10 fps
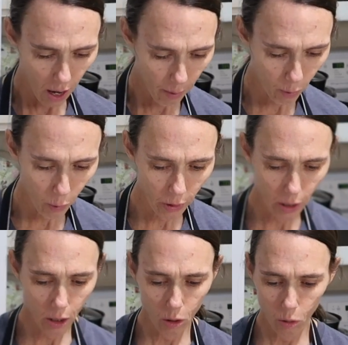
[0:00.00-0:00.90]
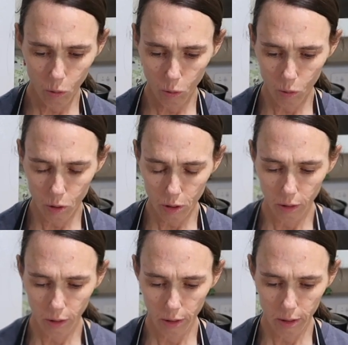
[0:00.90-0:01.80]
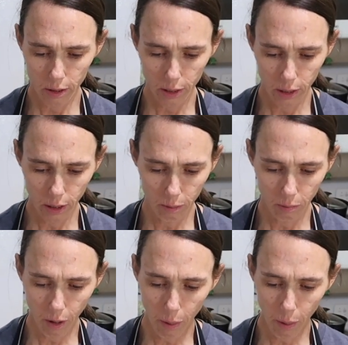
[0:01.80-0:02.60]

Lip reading: I'm going to use, let's see,